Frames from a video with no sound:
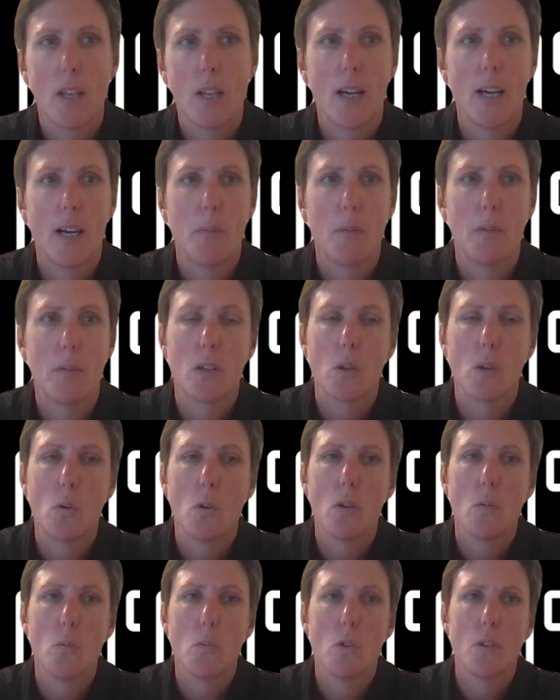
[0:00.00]
And the
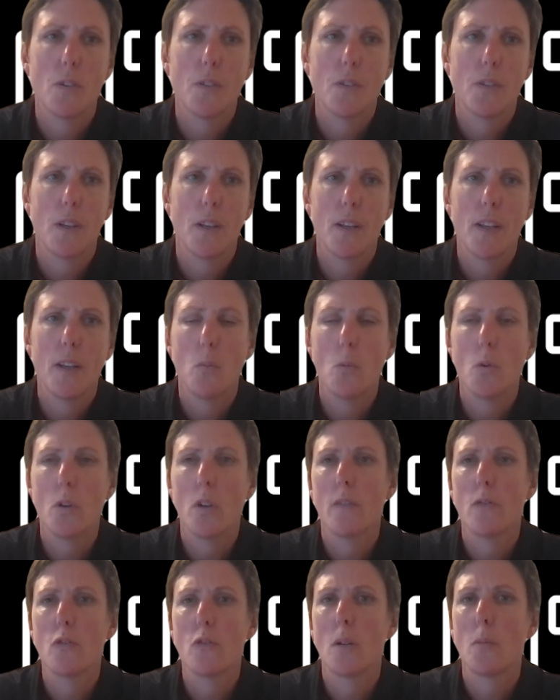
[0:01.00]
quote was, a
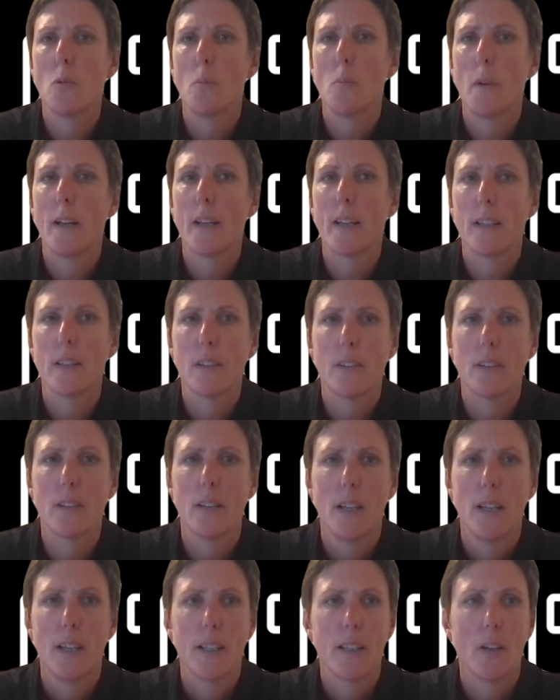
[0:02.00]
network of
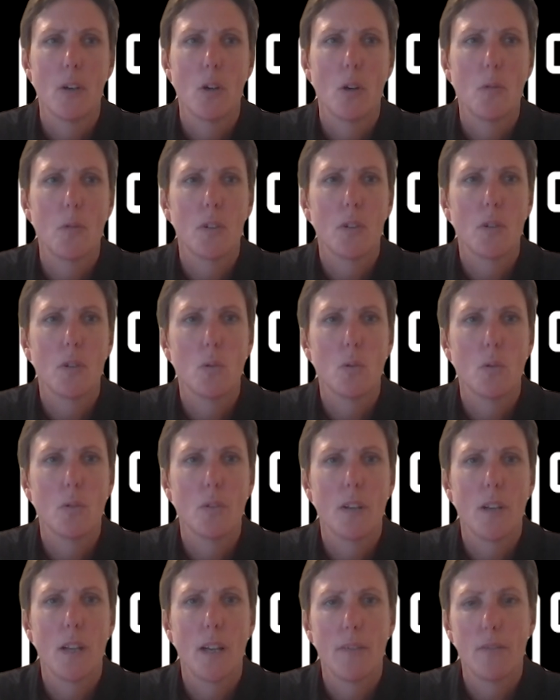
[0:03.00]
troublemakers can often
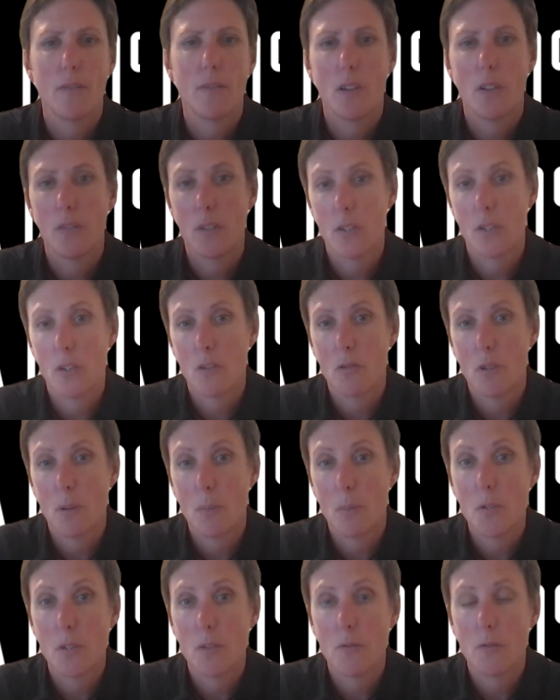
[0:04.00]
cause enough of a
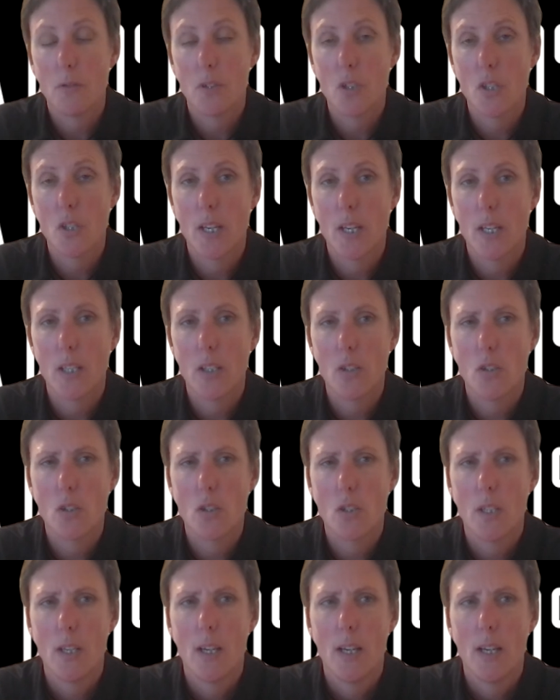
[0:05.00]
disruption for
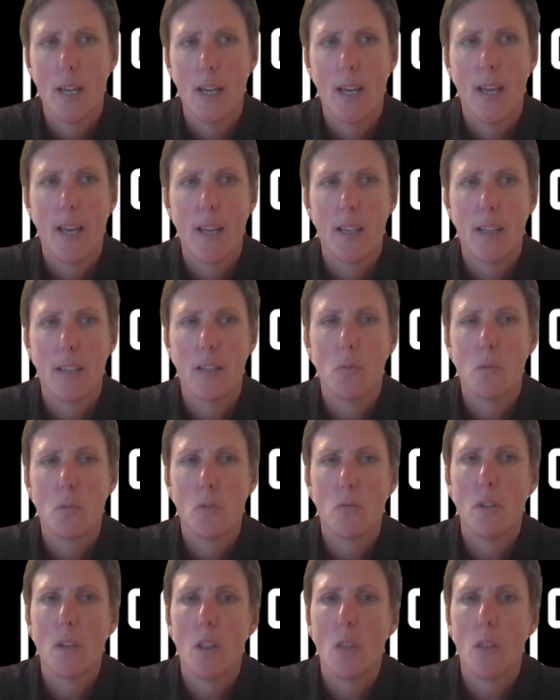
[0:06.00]
change. And it was
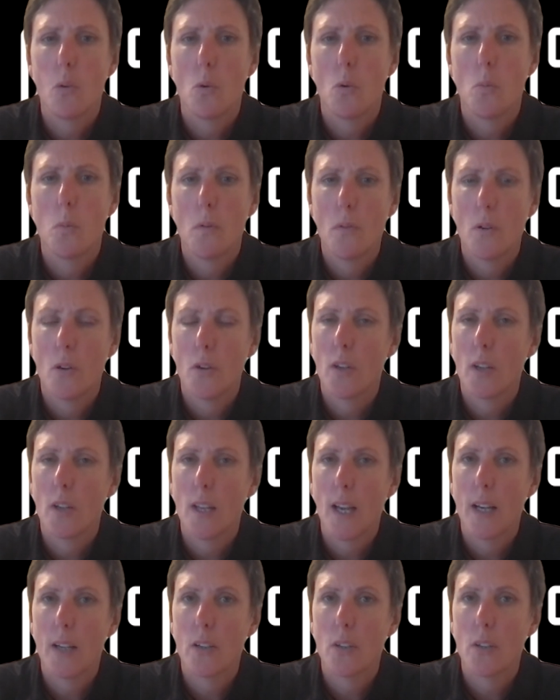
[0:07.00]
a really
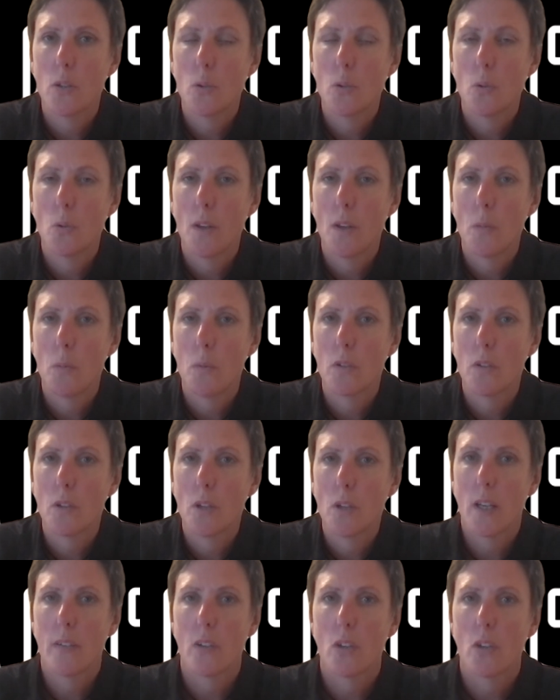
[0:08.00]
thought-provoking article that was
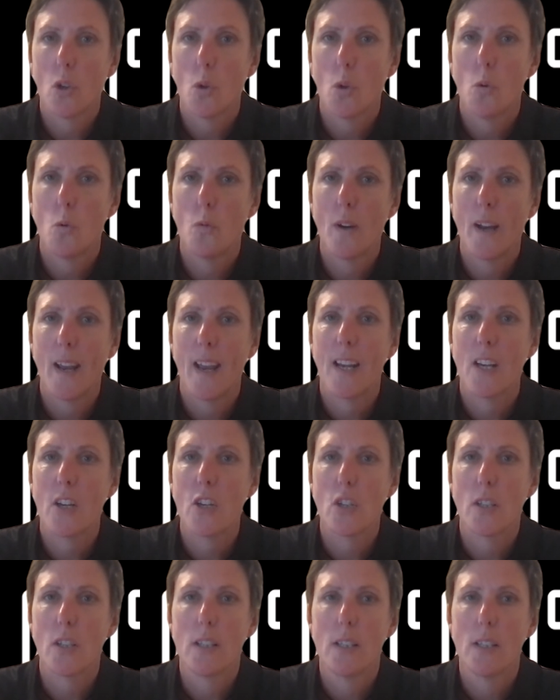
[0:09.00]
kind of a call for
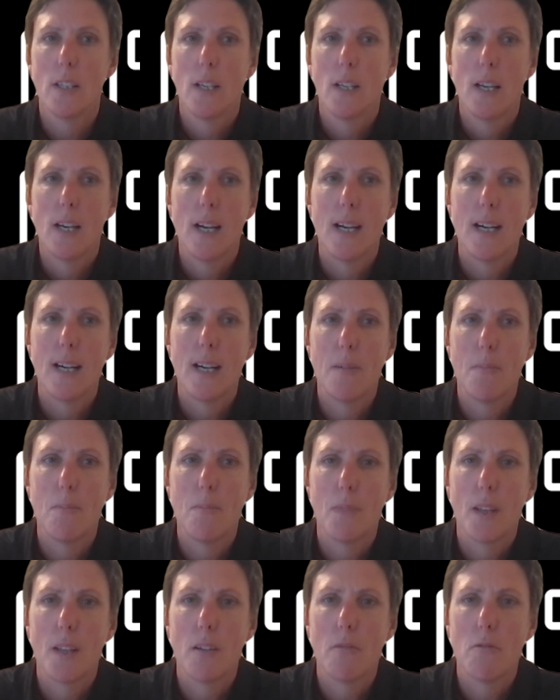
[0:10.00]
action.
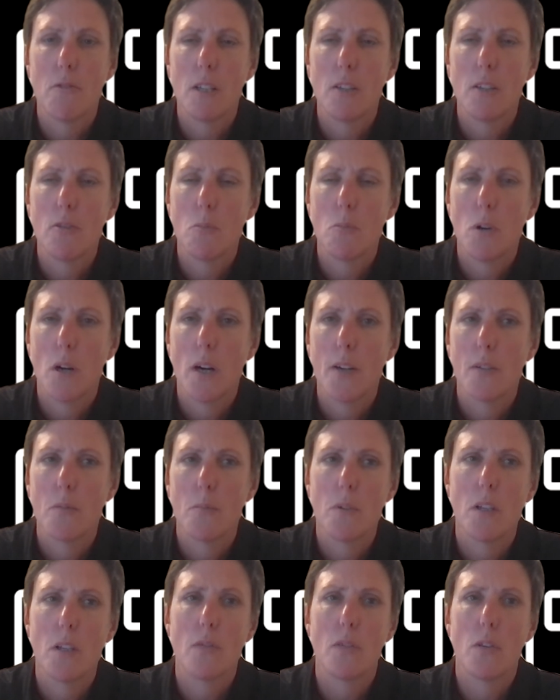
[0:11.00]
And it really
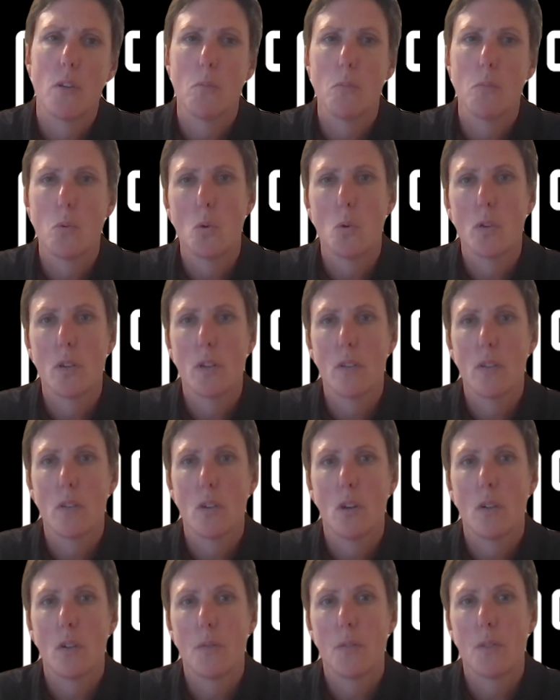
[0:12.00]
reminded me of the
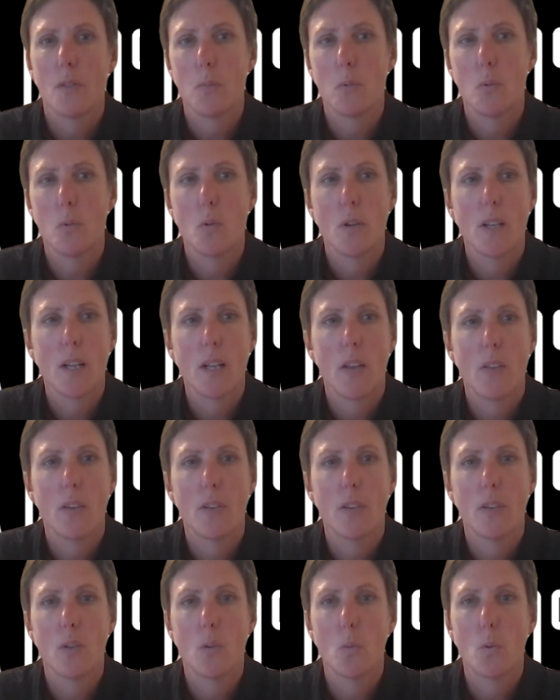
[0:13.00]
importance of supporting
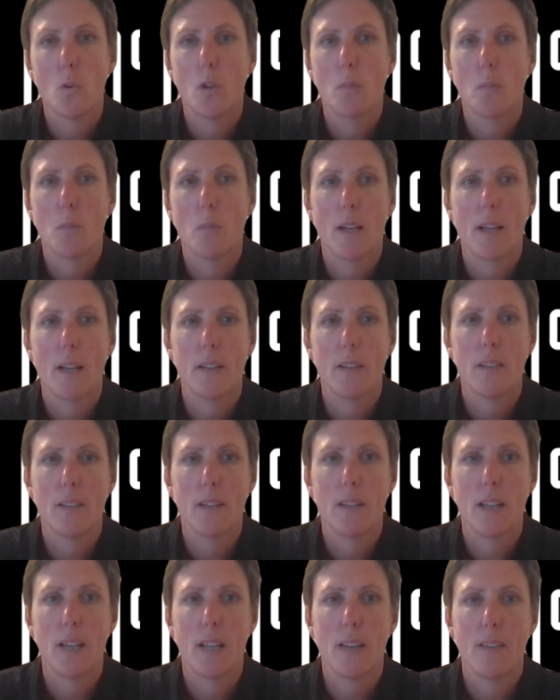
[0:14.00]
others in the workplace
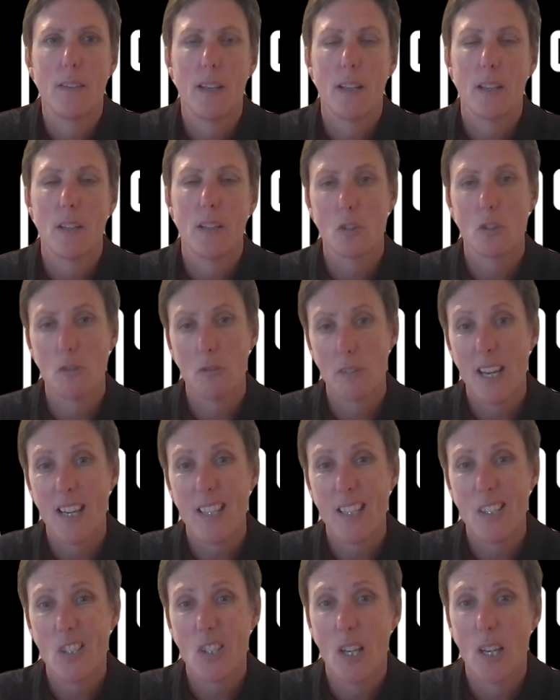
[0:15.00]
and that to
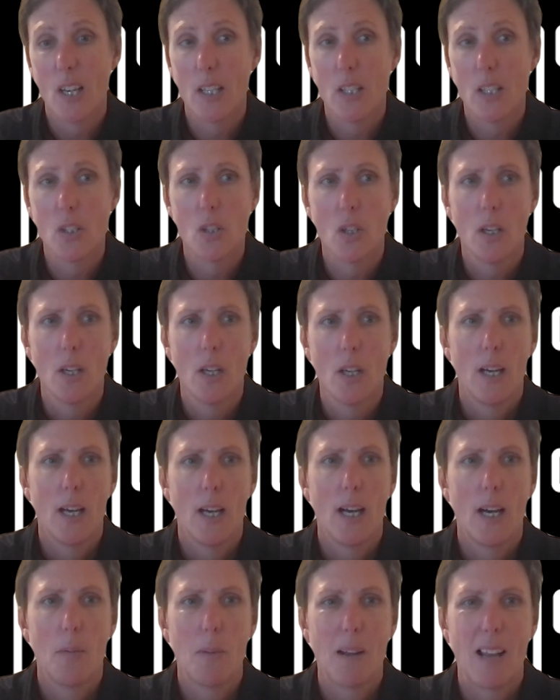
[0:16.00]
create change,
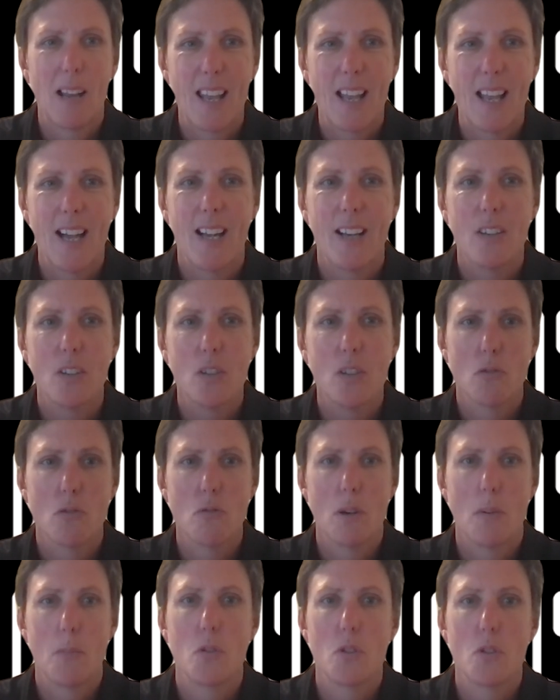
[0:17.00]
a large
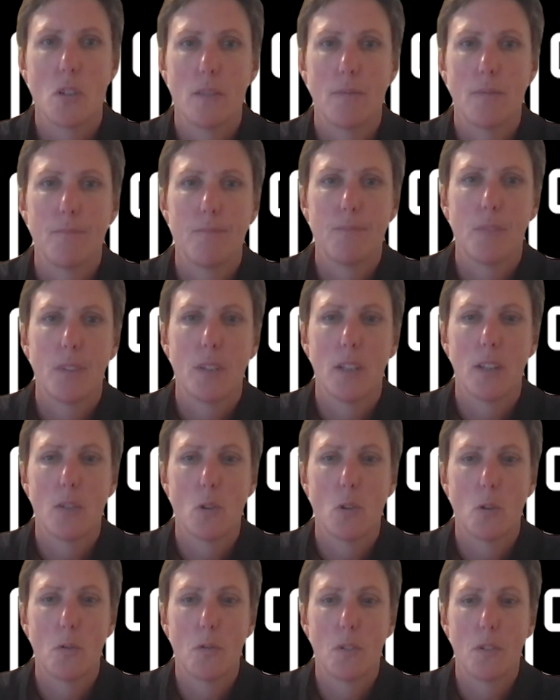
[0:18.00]
disruption
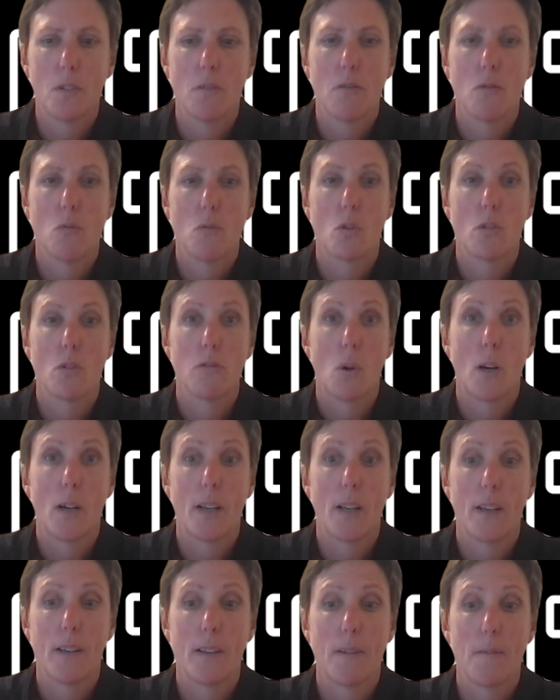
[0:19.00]
is often
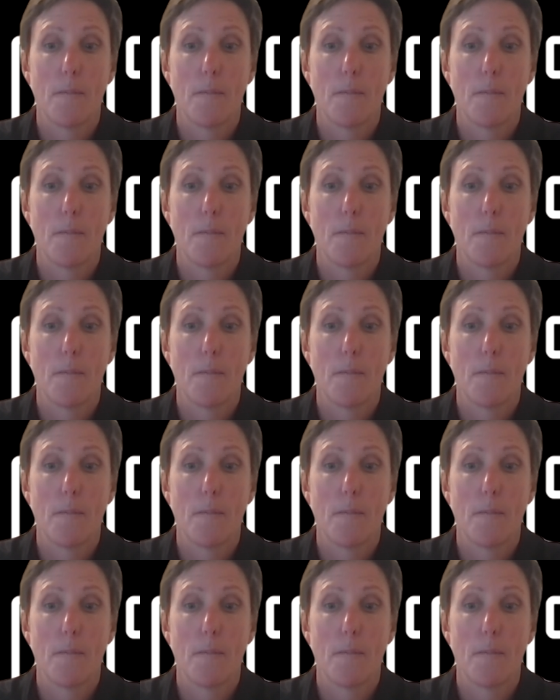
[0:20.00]
required.